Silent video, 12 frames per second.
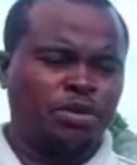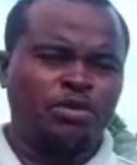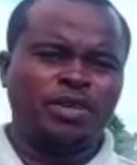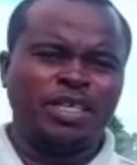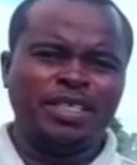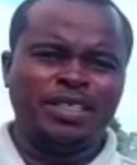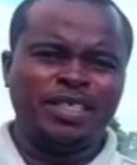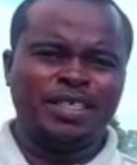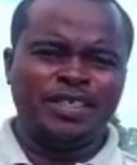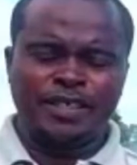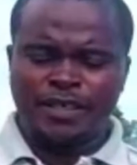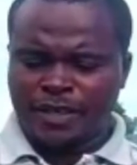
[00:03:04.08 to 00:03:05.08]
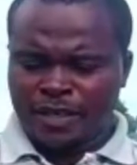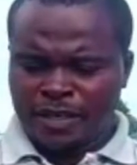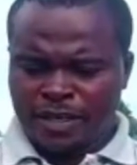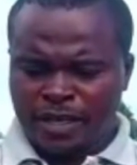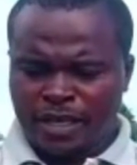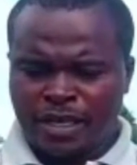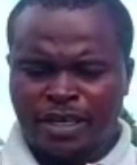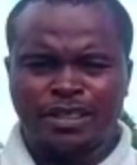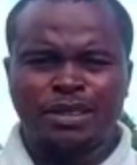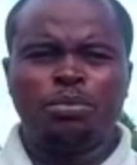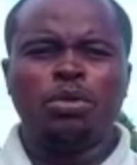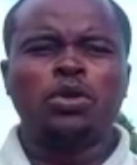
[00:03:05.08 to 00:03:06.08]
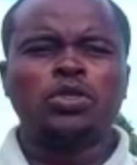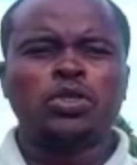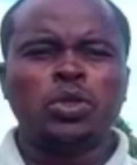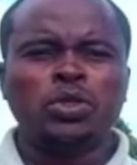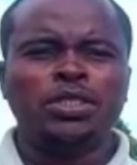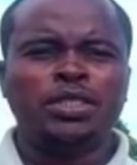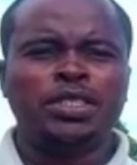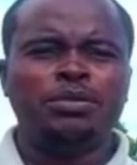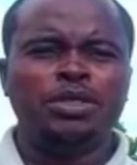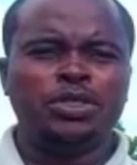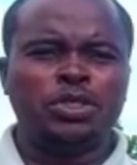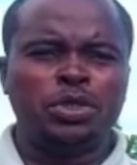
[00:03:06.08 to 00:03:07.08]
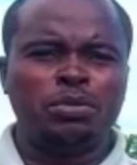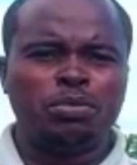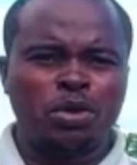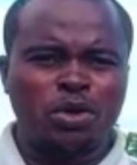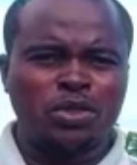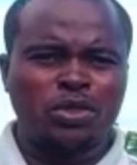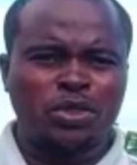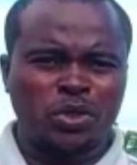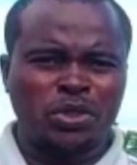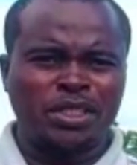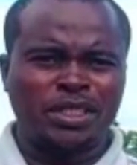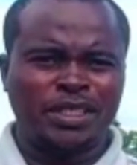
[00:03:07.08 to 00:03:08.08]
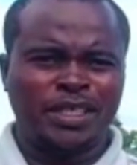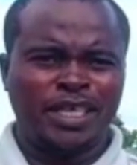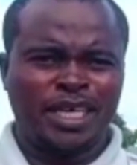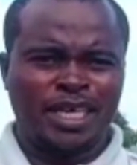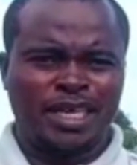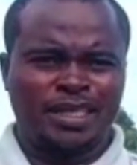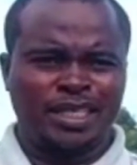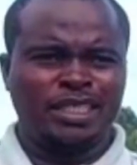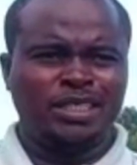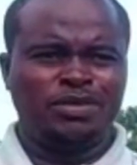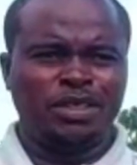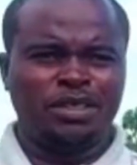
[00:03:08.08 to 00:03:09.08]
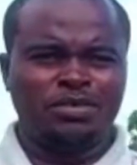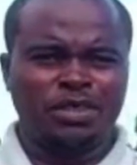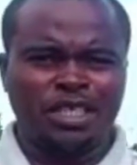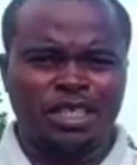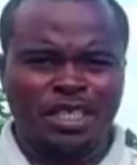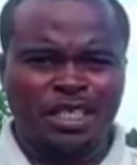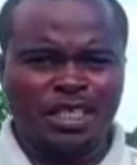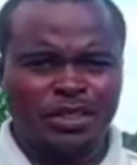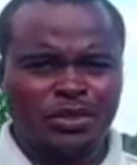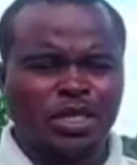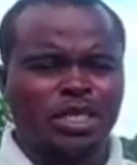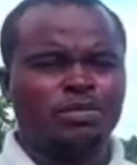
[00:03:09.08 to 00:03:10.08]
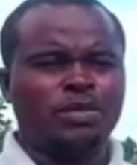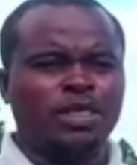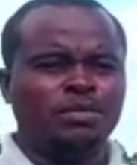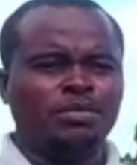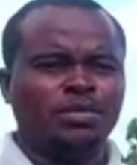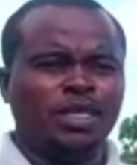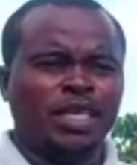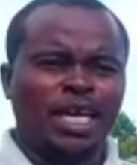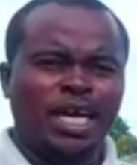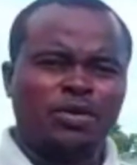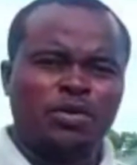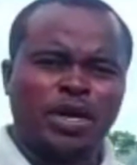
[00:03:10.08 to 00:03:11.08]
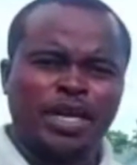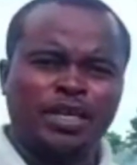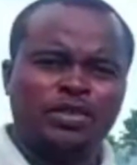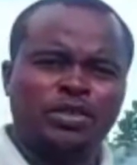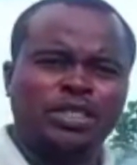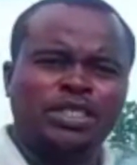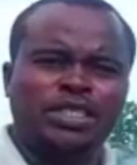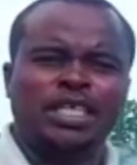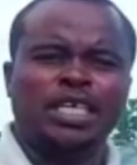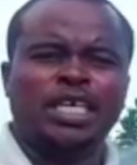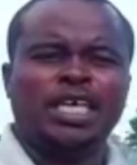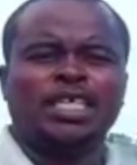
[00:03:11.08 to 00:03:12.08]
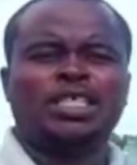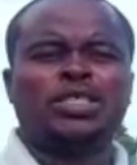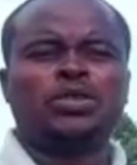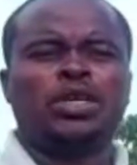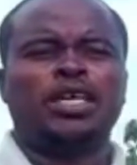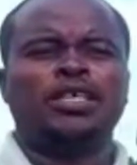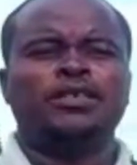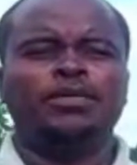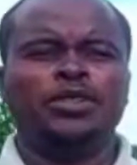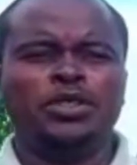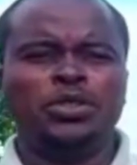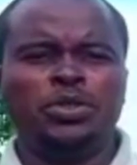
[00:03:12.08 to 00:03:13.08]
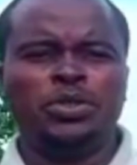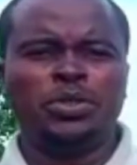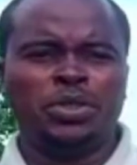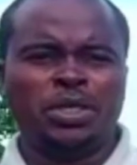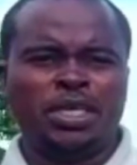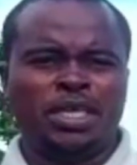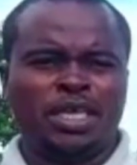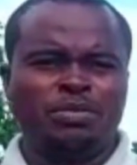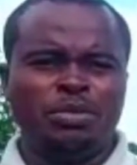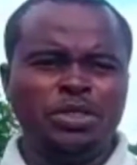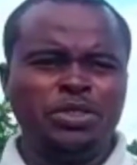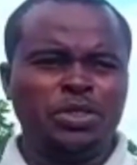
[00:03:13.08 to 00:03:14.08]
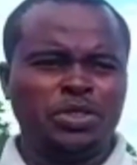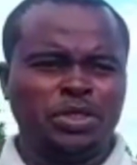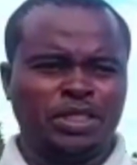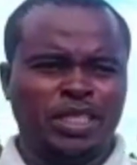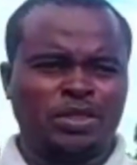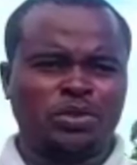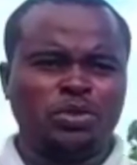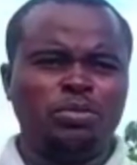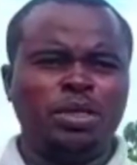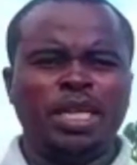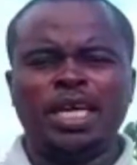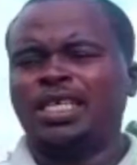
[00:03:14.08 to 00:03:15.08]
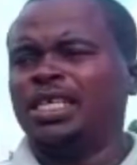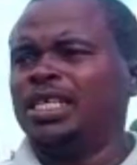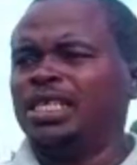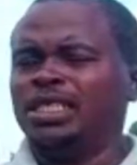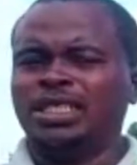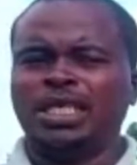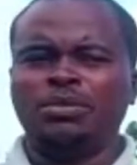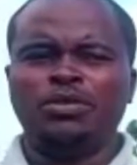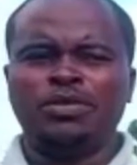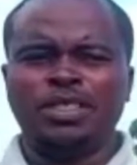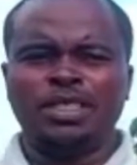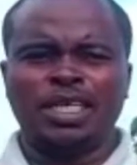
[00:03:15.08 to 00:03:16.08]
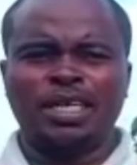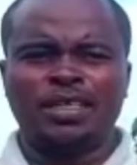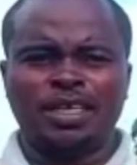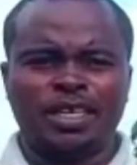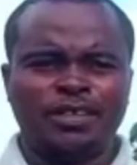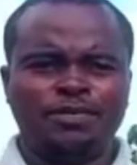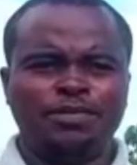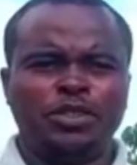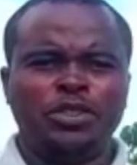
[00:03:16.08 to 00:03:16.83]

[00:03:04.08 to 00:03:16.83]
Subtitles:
Provide the block salt, the mineral block salt. That is very, very key to help them acquire those extra, minerals that could be lacking in some of these other,